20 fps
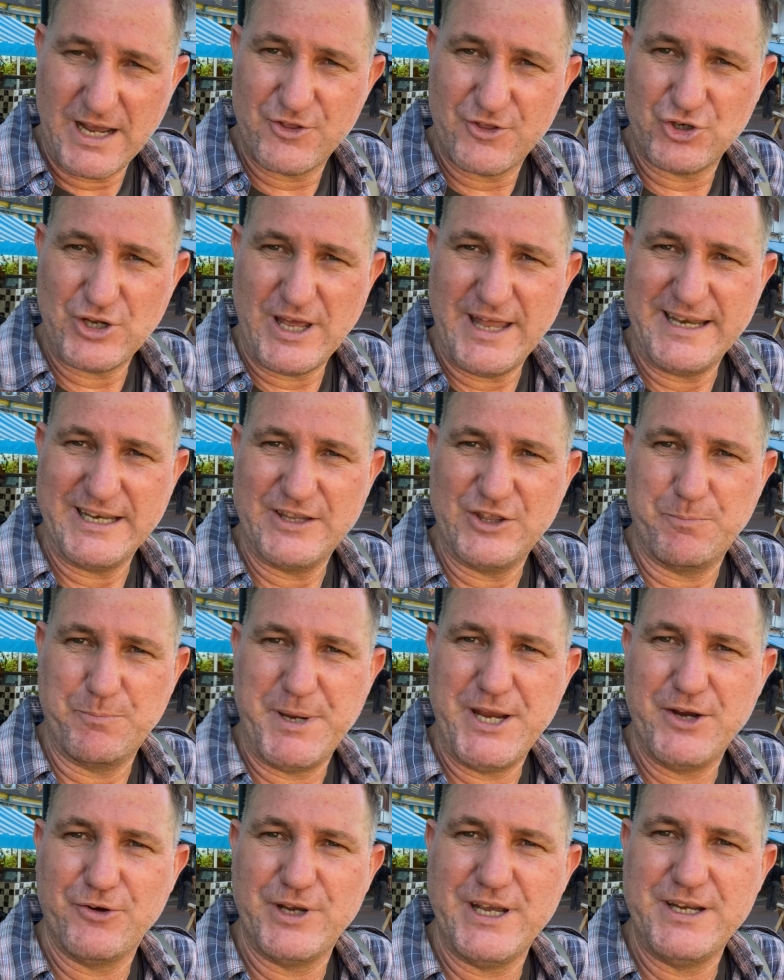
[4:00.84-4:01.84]
and the
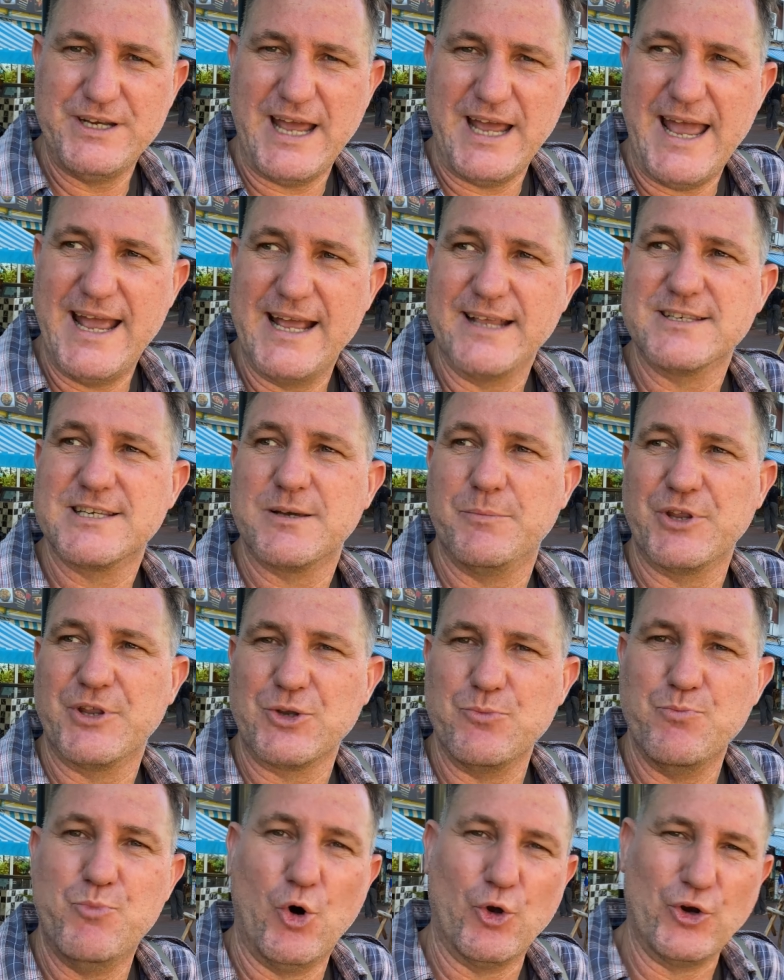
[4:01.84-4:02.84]
period, and some of the
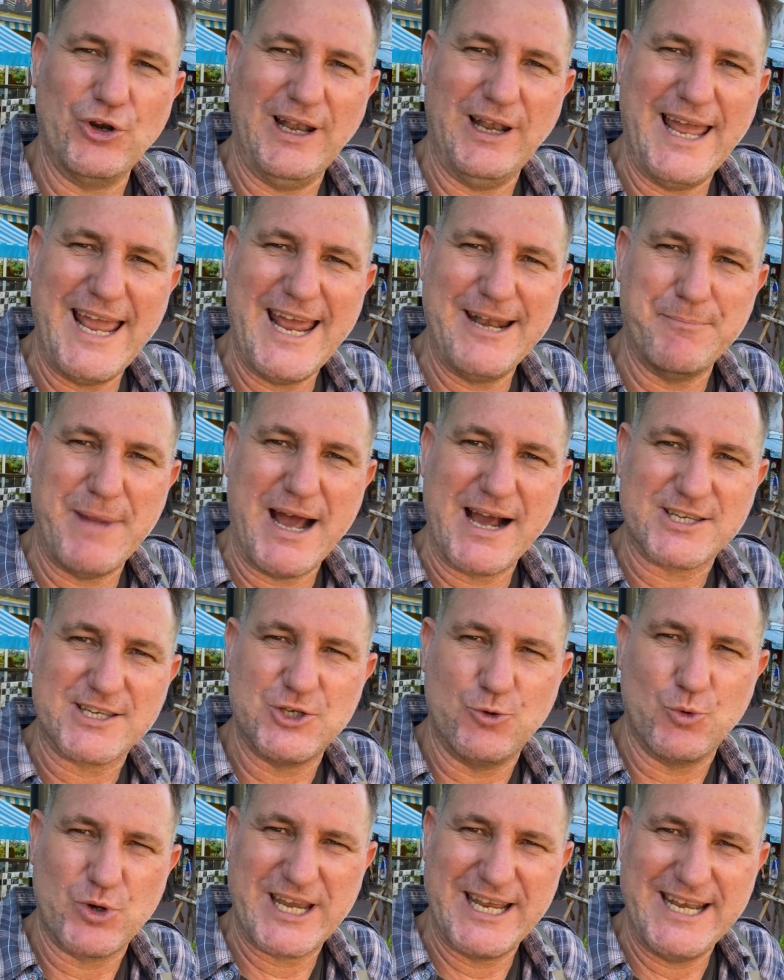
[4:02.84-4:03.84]
important landmarks
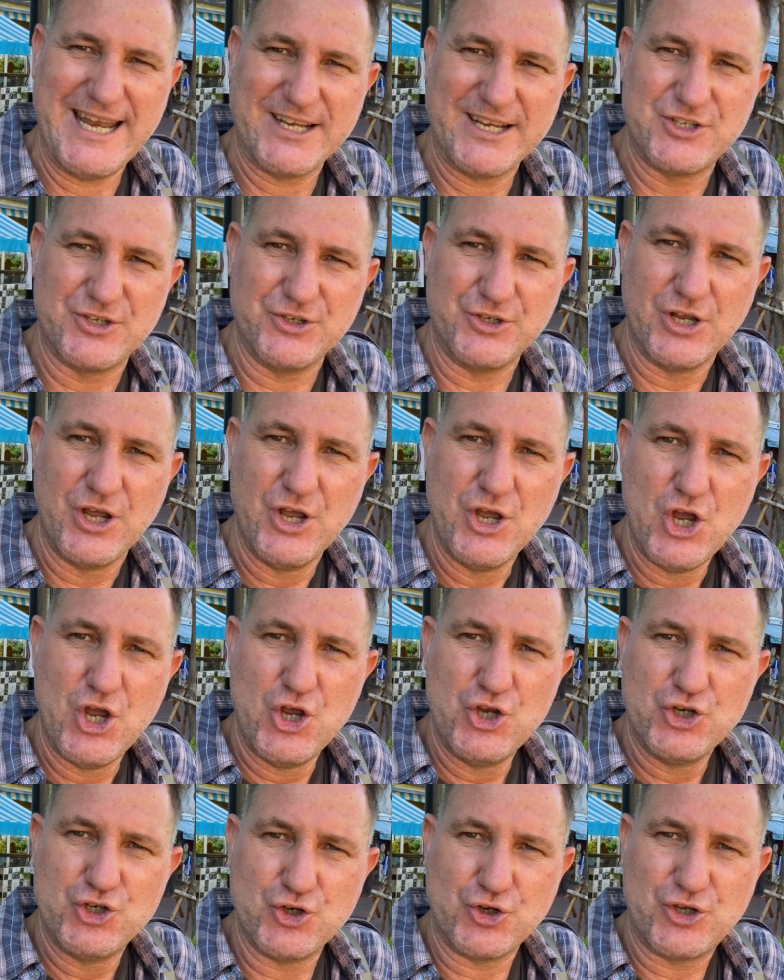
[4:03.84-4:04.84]
that were connected
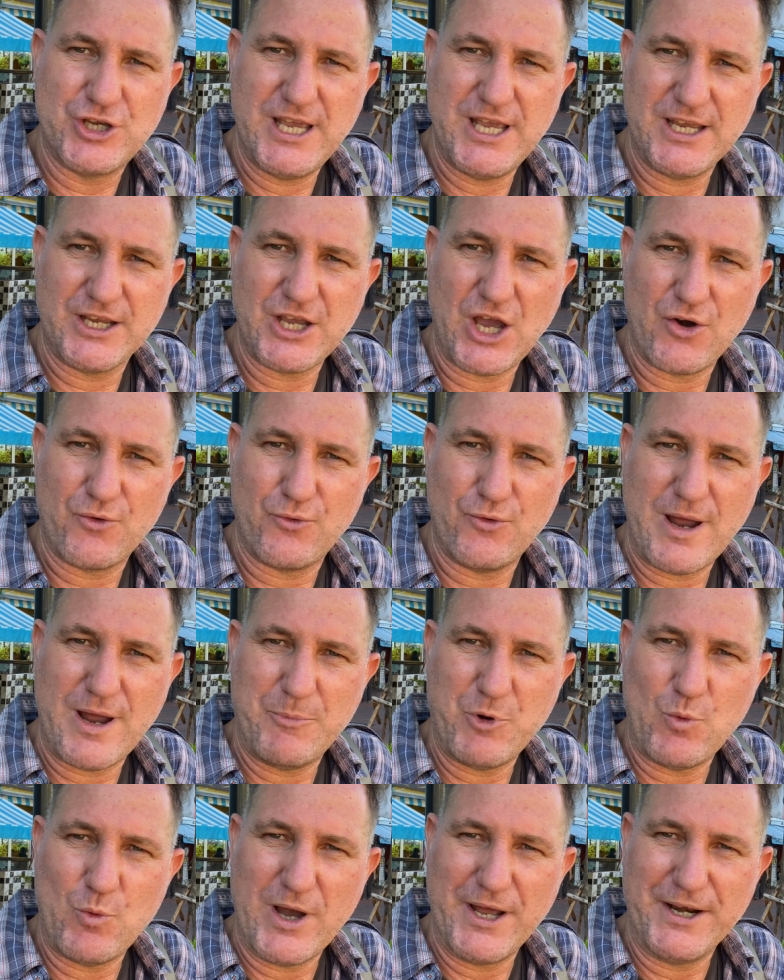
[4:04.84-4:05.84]
to King
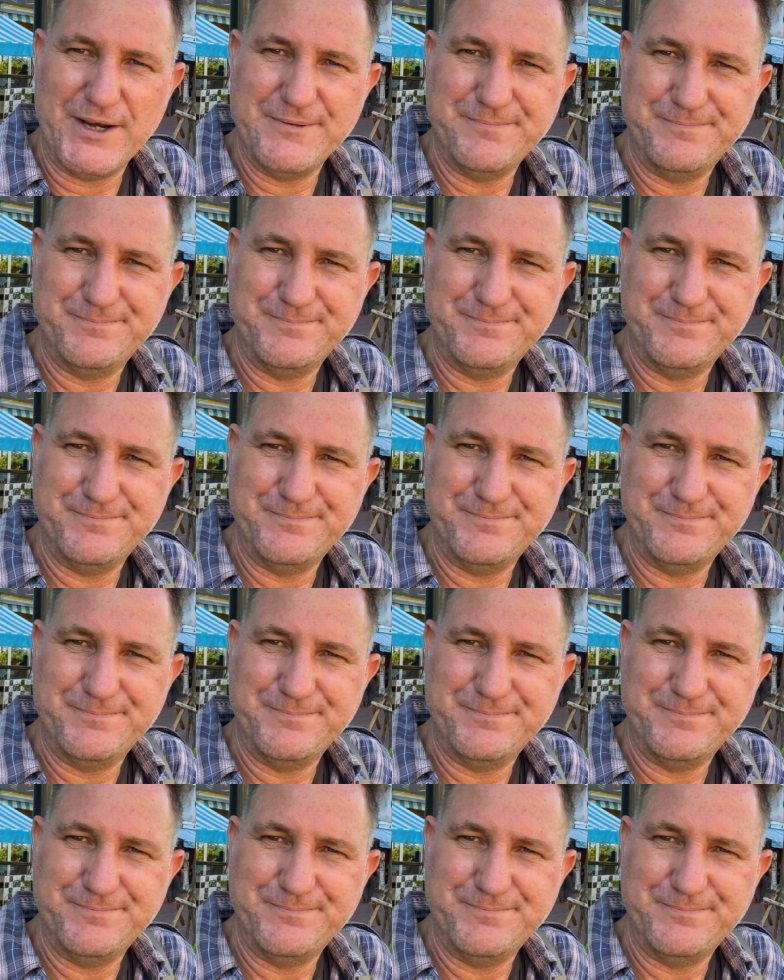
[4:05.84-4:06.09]
Rama I.